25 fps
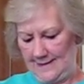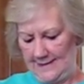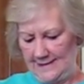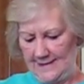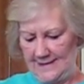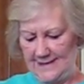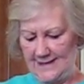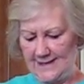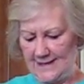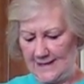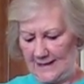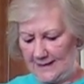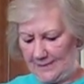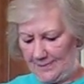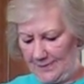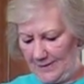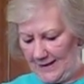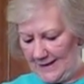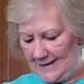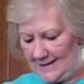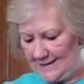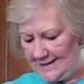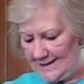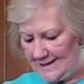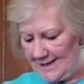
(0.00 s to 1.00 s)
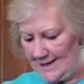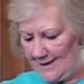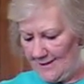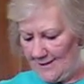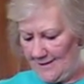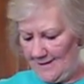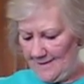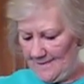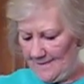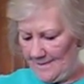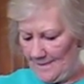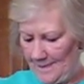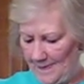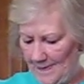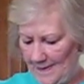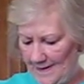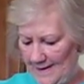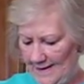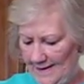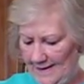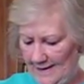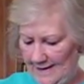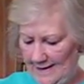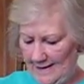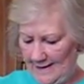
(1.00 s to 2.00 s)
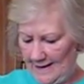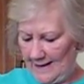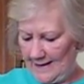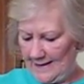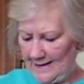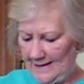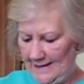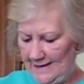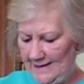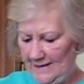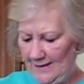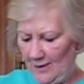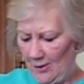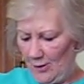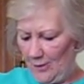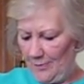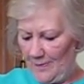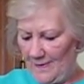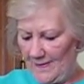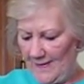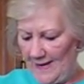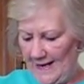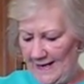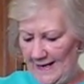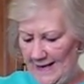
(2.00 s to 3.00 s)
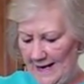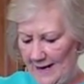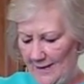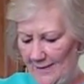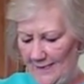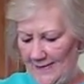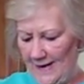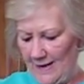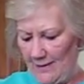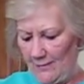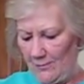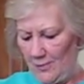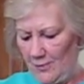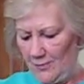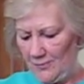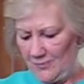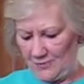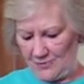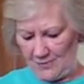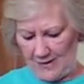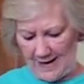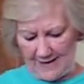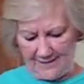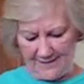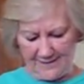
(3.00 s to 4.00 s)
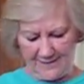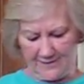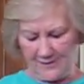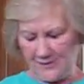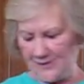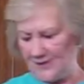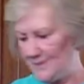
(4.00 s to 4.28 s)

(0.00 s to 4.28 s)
stuck place there? I need to open that out. That won't draft for